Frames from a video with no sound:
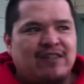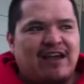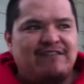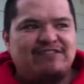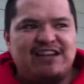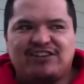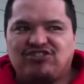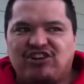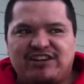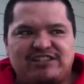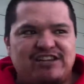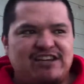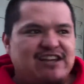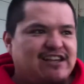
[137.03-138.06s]
I checked Tri
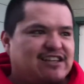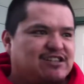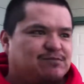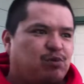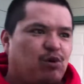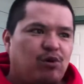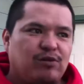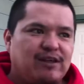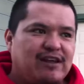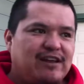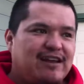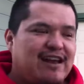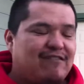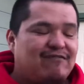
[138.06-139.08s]
Cities,
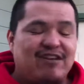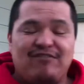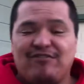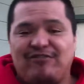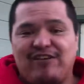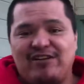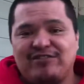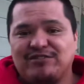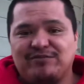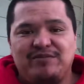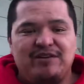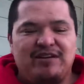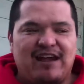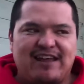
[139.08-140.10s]
Portland, and I've never found
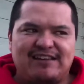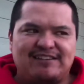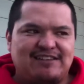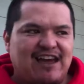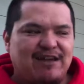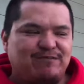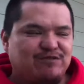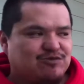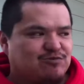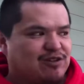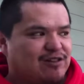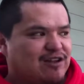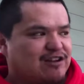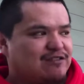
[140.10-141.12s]
them. I guess the hype was
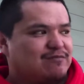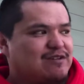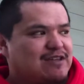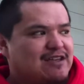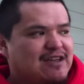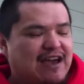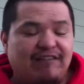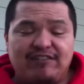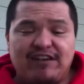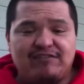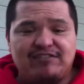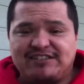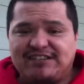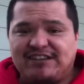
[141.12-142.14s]
real on them. I've
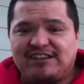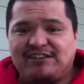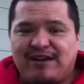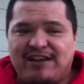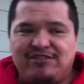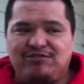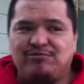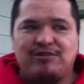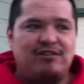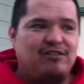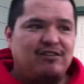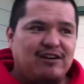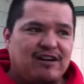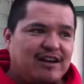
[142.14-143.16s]
never seen them. I knew where to
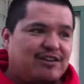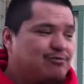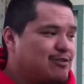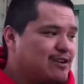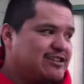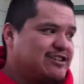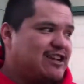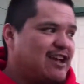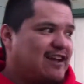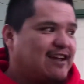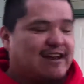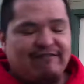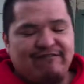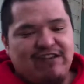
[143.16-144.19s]
look. I knew where to
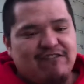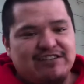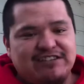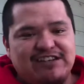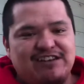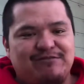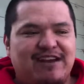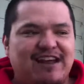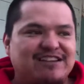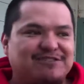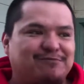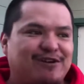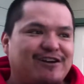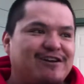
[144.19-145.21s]
check, and I've never seen them. And I
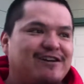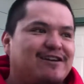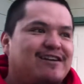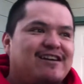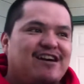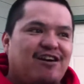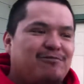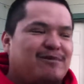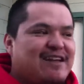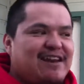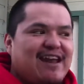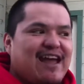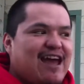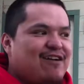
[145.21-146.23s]
was burnt. A week
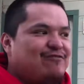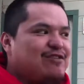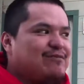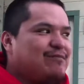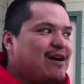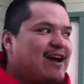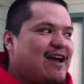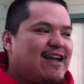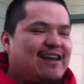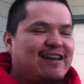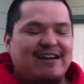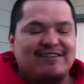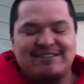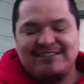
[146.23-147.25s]
and a half went by,
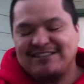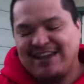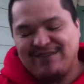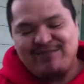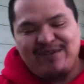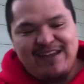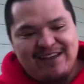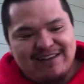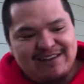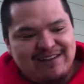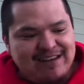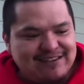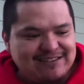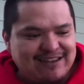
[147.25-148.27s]
and I was just like, man,
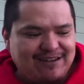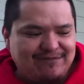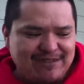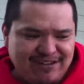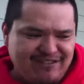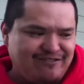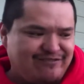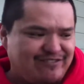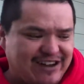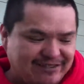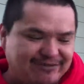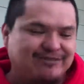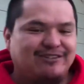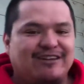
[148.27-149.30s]
I was like, I'm not gonna
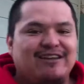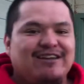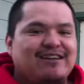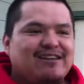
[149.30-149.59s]
find one.